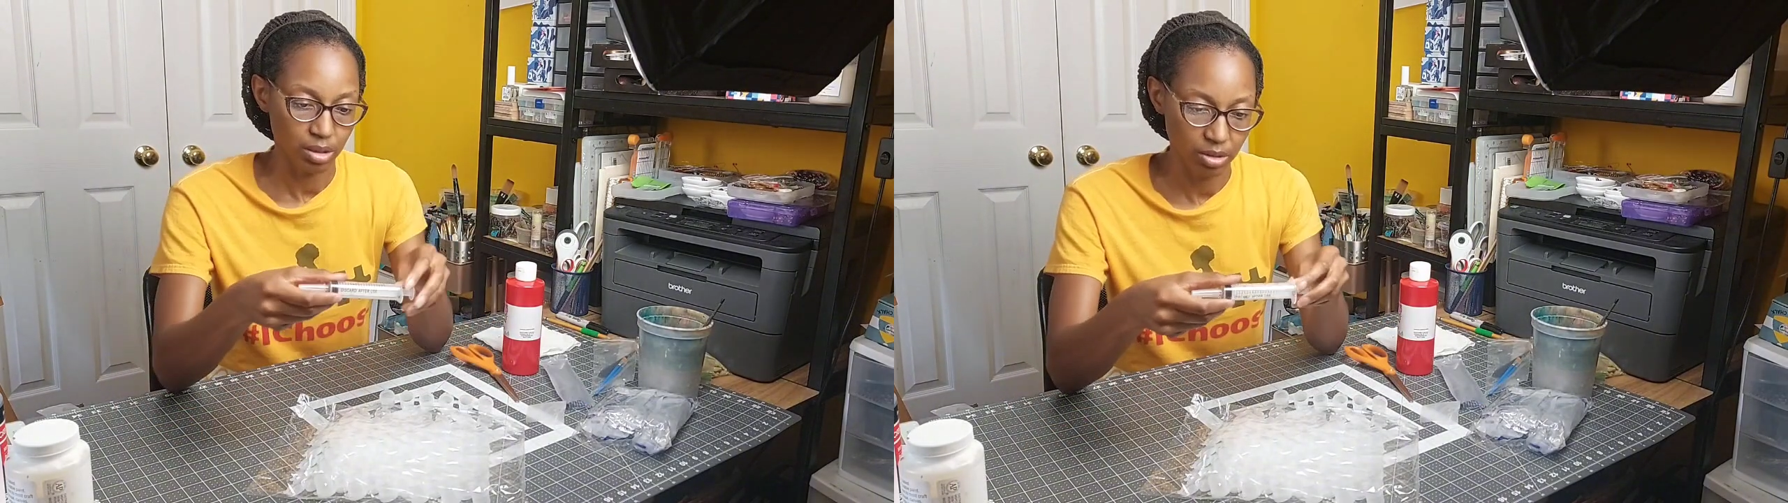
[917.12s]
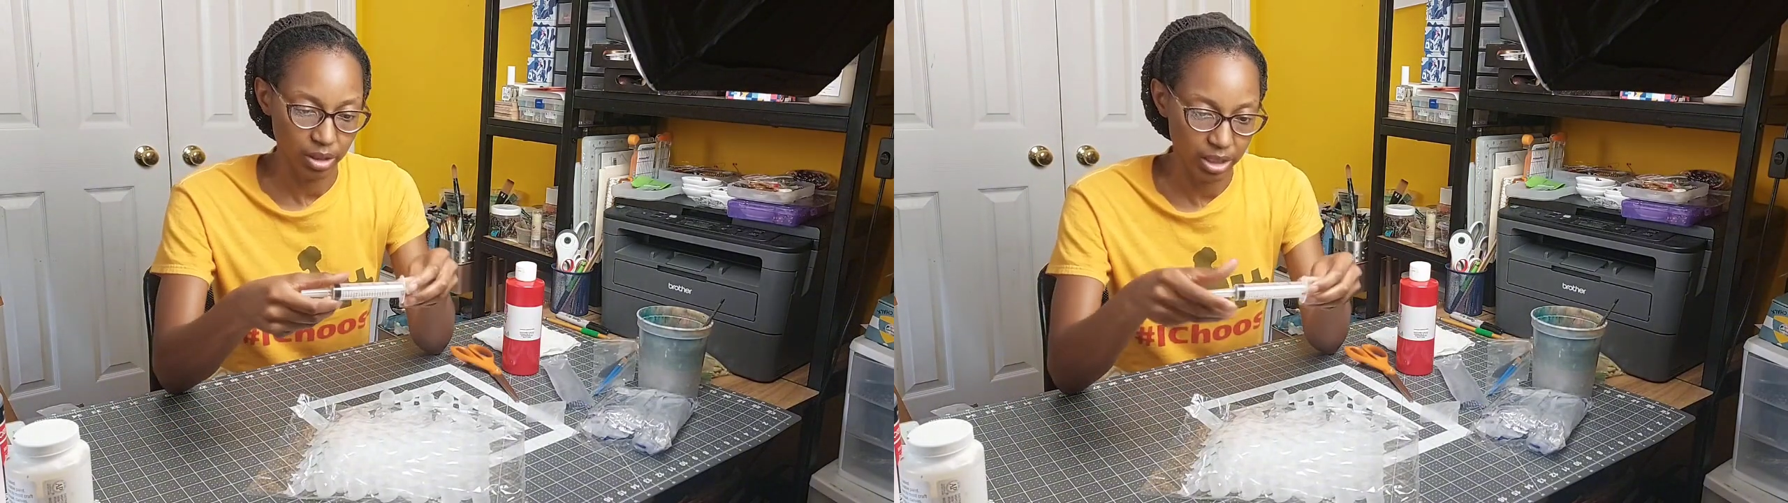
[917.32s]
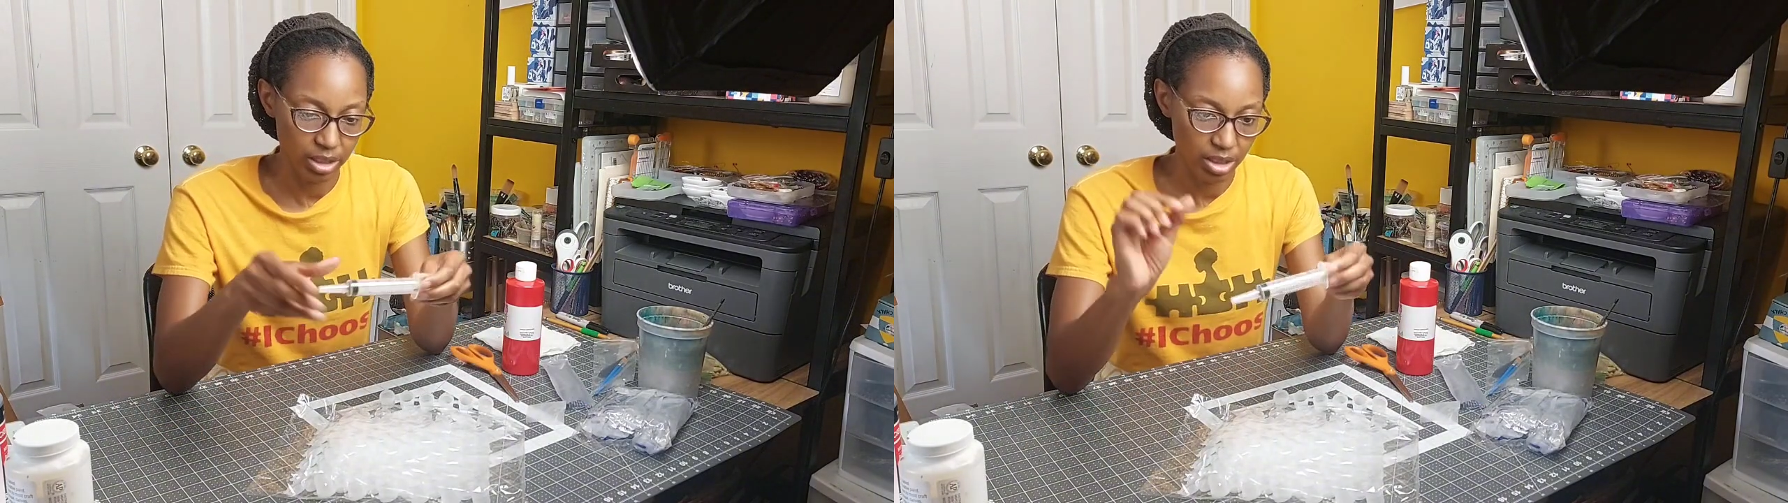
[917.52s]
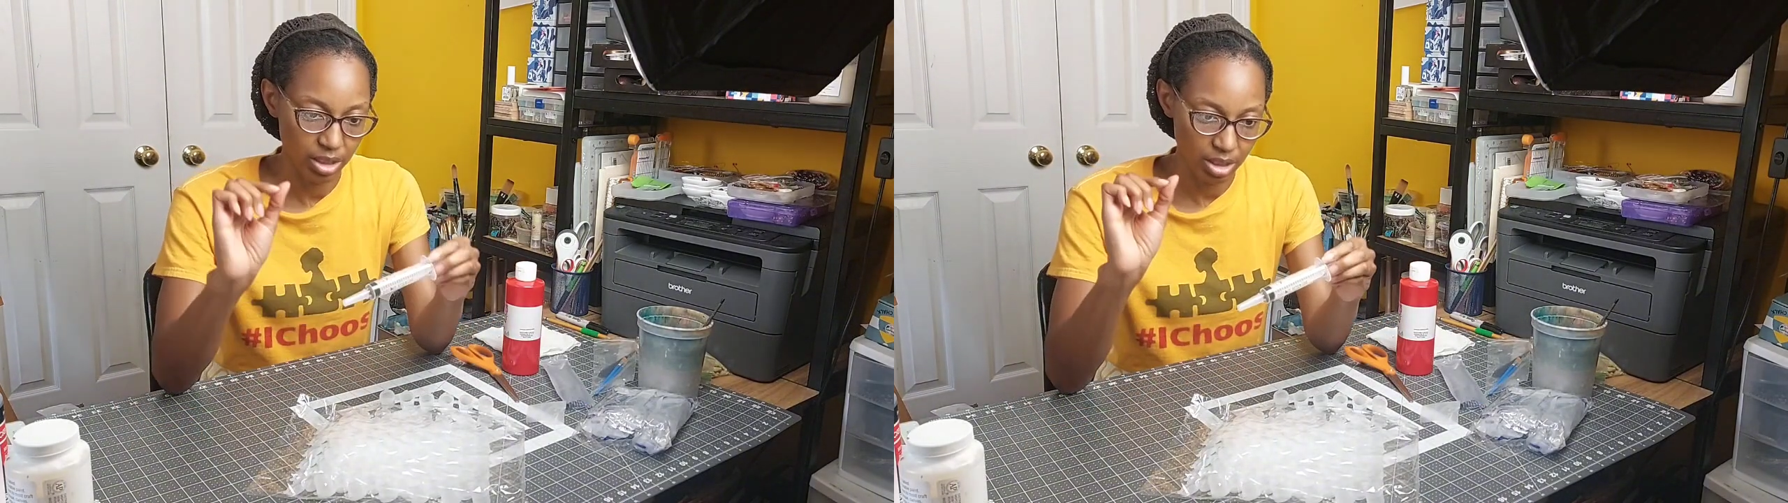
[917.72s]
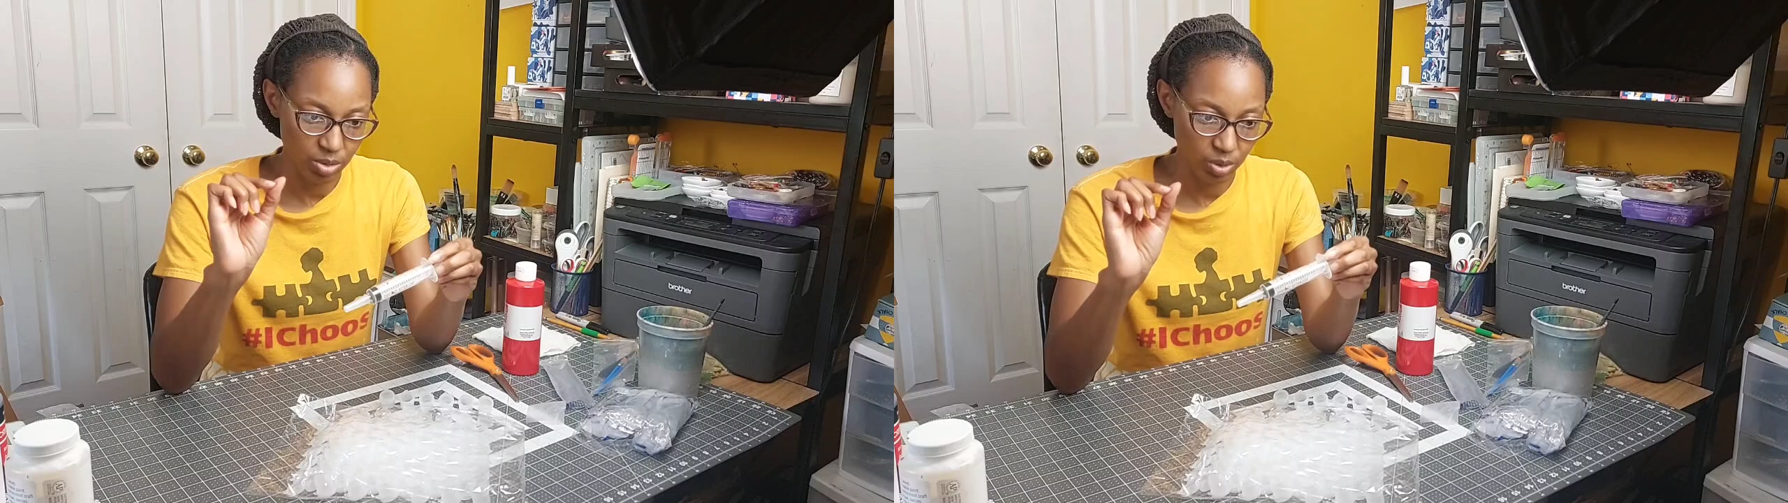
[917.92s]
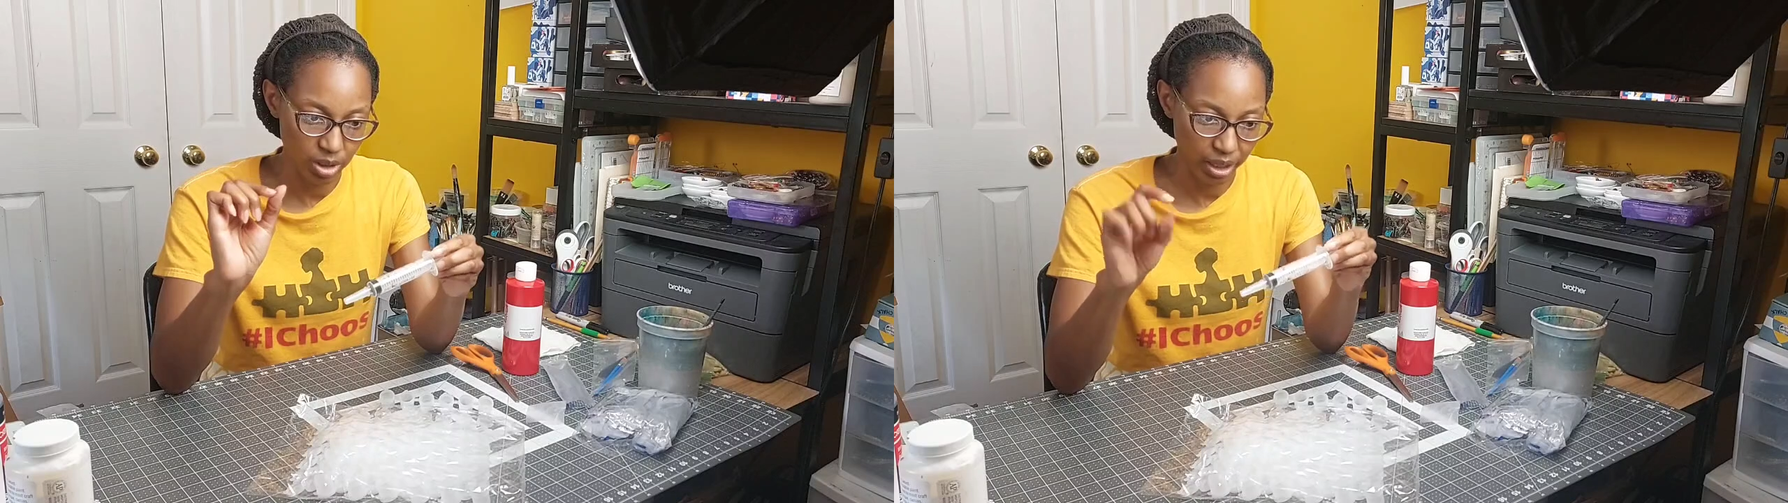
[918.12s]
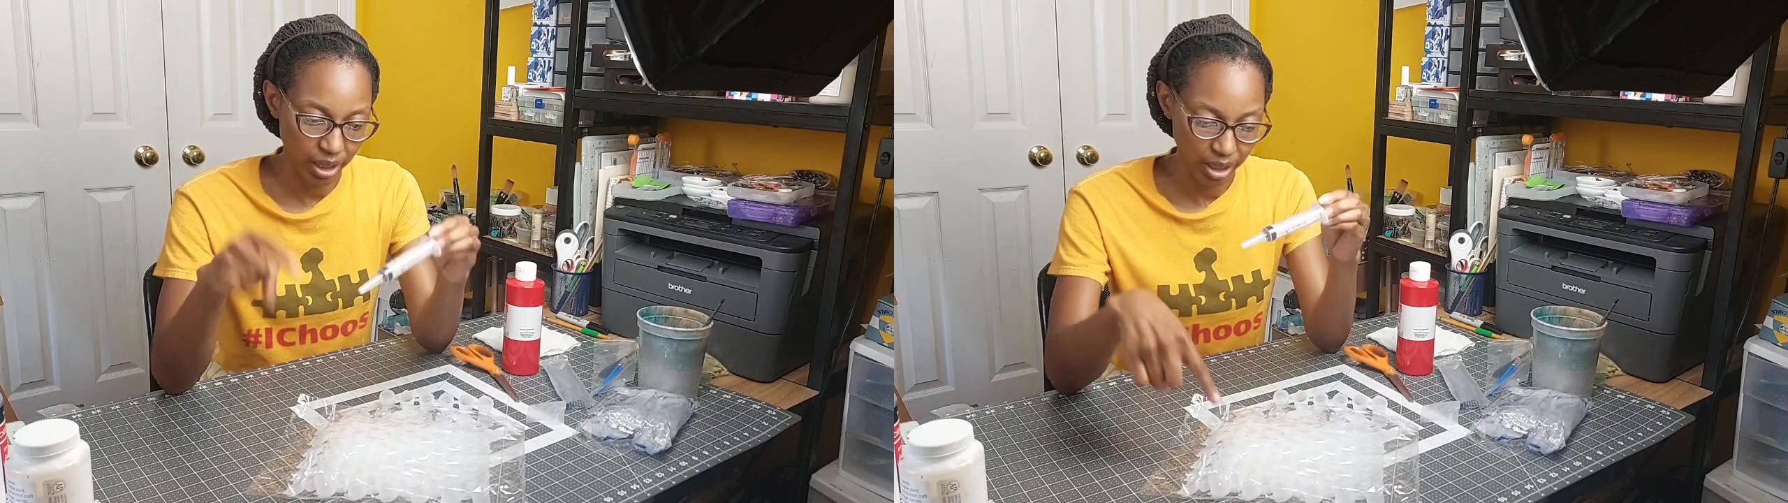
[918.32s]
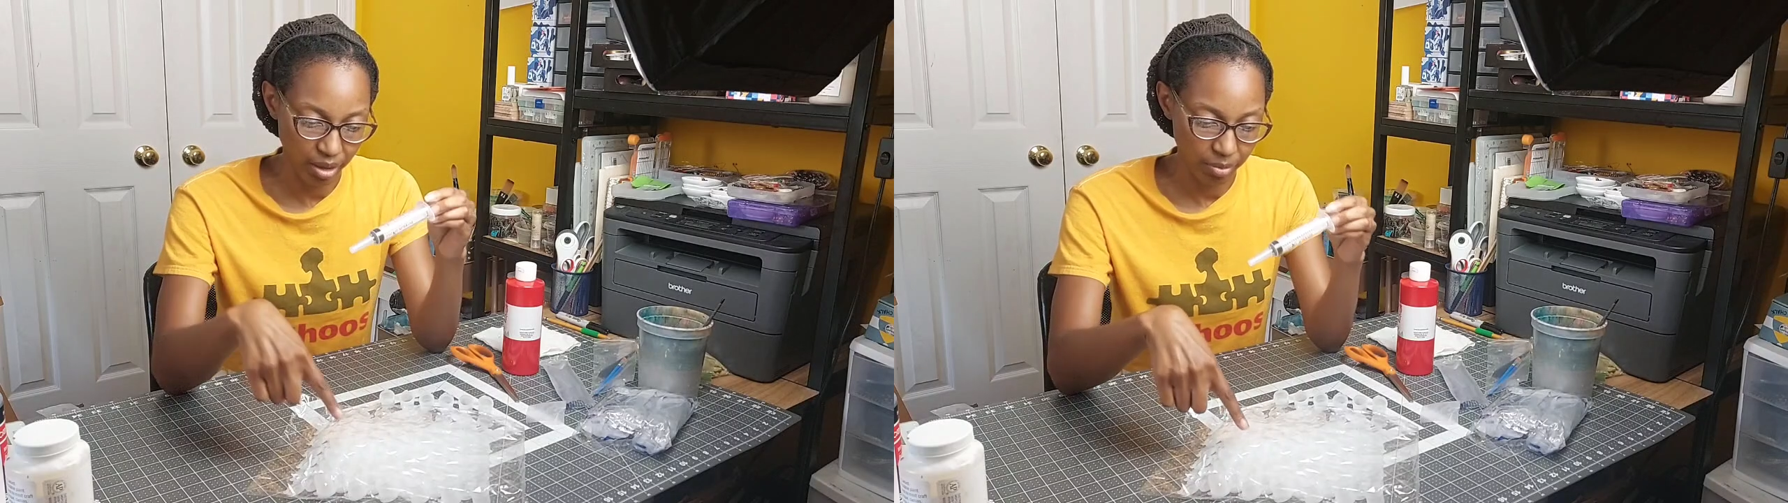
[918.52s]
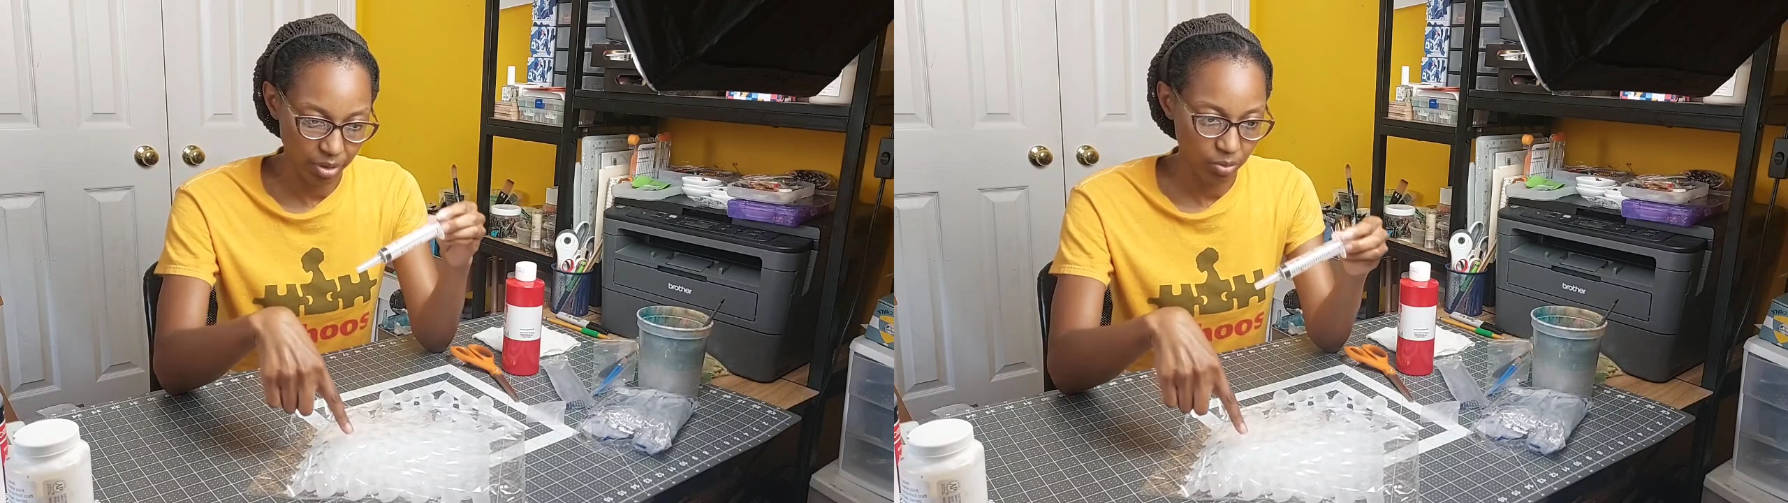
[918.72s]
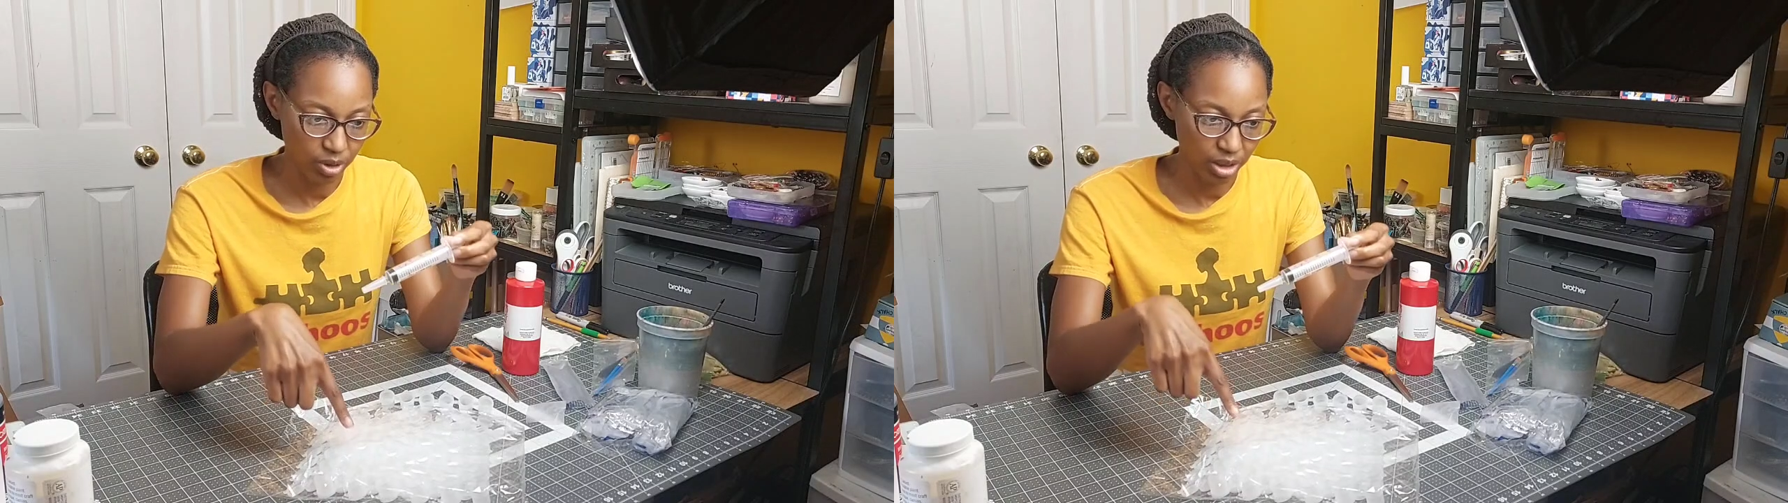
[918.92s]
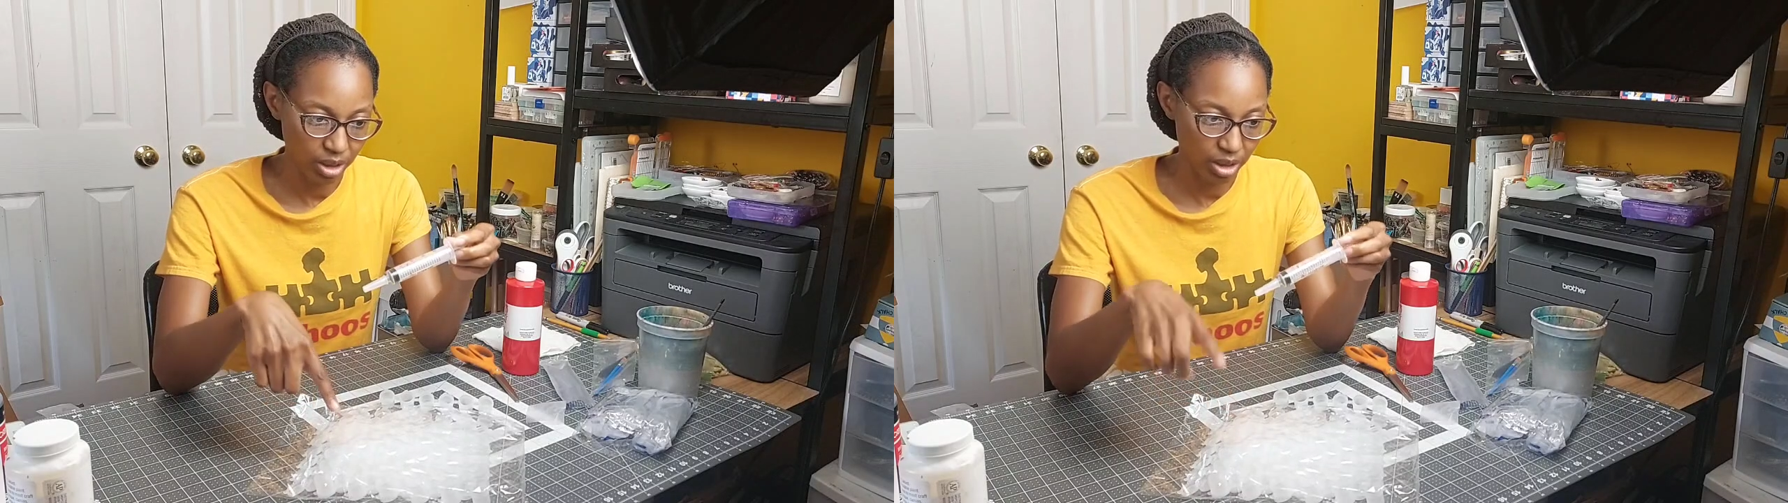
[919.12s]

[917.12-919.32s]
Okay, so this is what came with